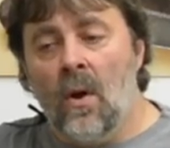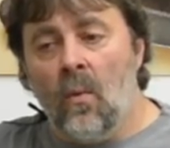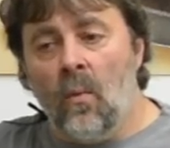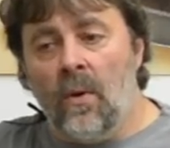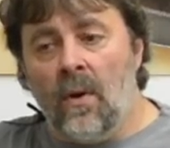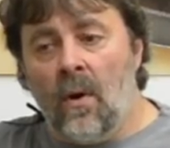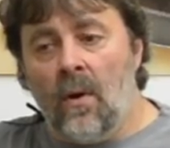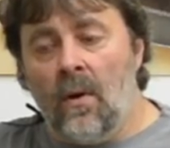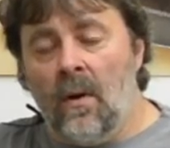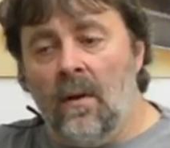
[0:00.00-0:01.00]
with
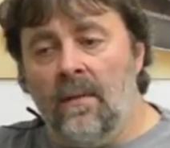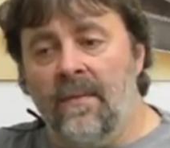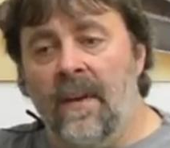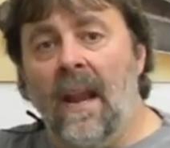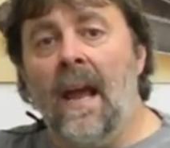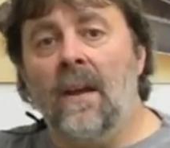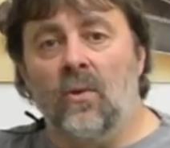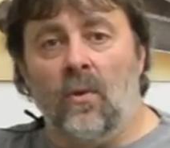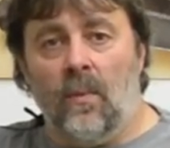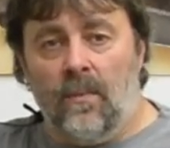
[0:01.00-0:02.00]
our
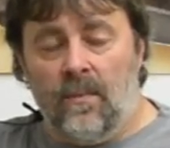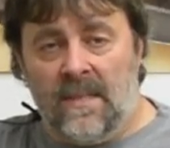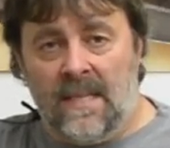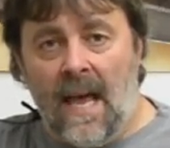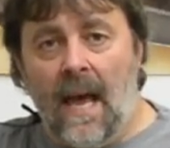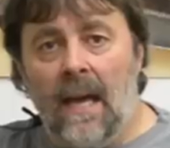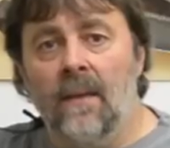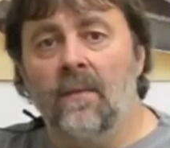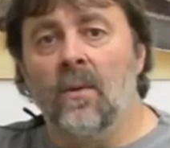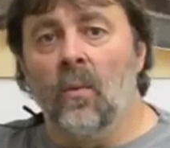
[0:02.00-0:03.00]
financial
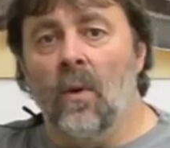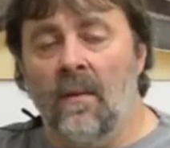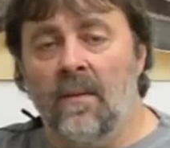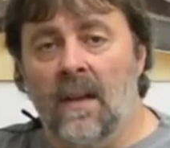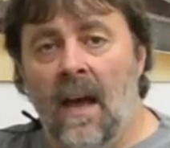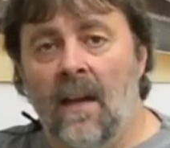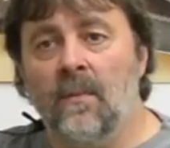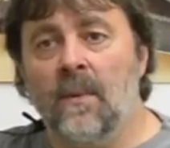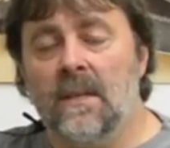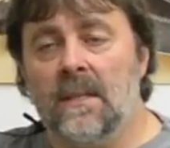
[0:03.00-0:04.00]
side of the knife
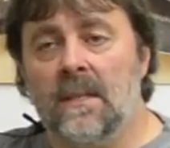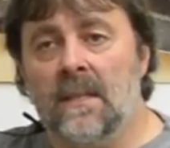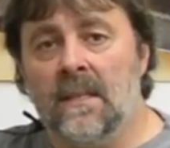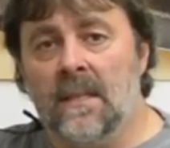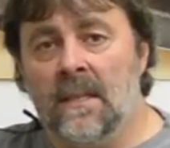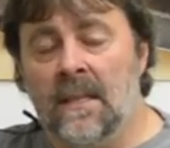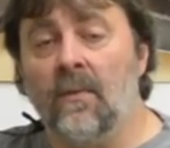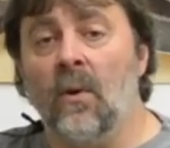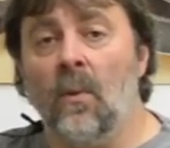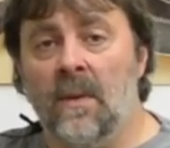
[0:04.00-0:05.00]
business. It's a
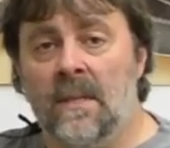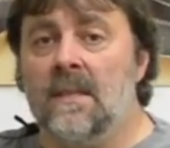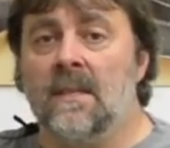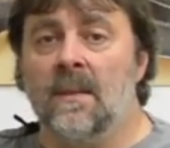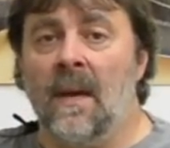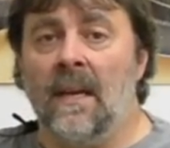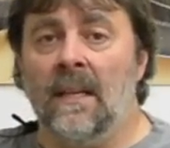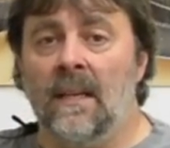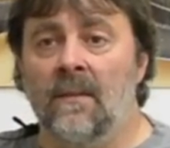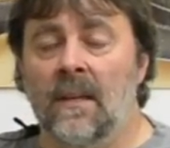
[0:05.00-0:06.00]
difficult business to make a
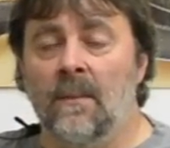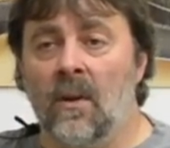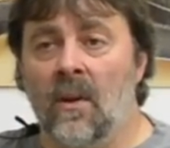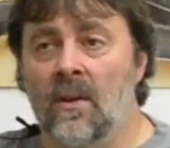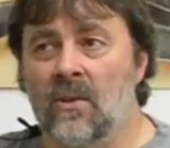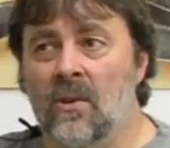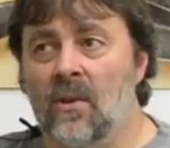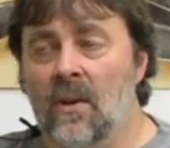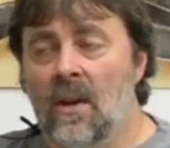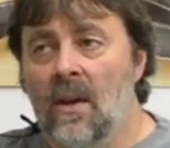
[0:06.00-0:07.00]
living in because you're,
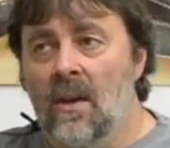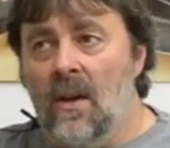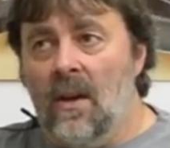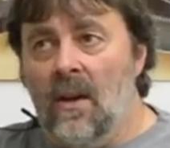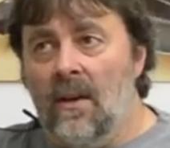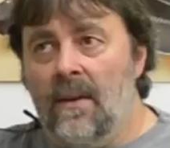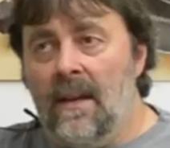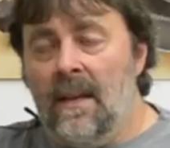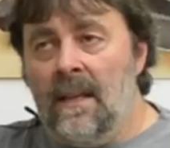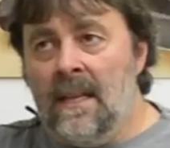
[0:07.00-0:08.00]

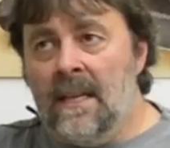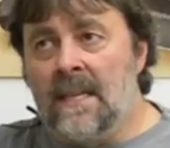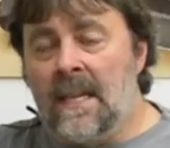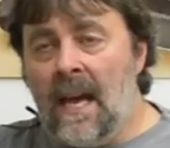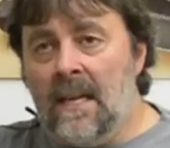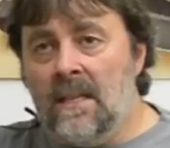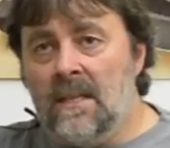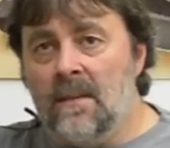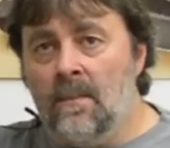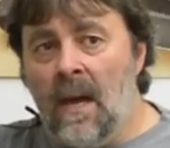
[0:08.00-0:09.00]
in this
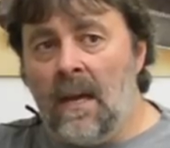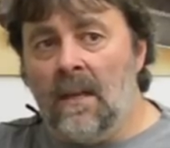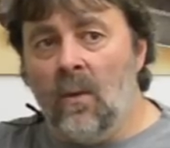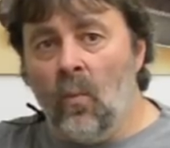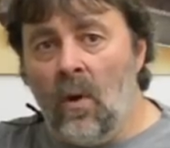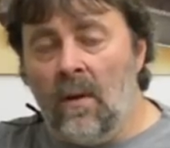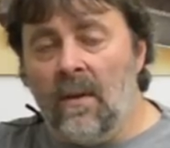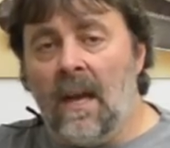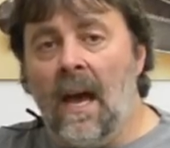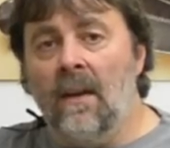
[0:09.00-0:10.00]
case, making a
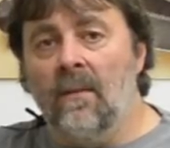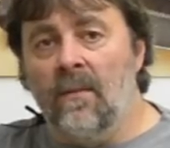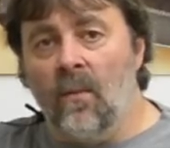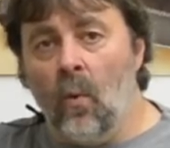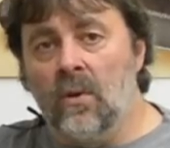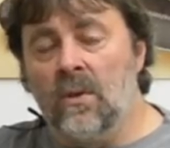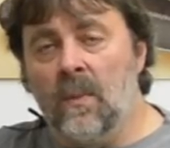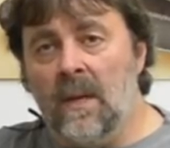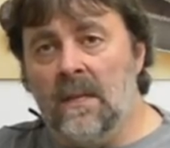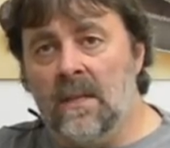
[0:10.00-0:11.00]
one-of-a-kind forged
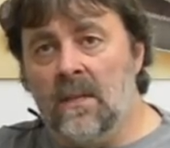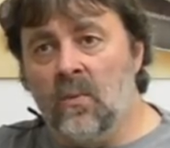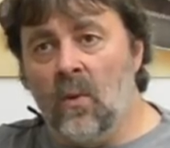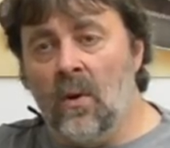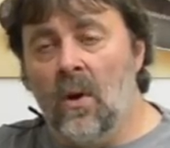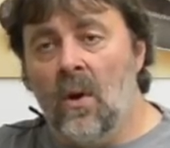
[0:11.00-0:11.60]
pieces where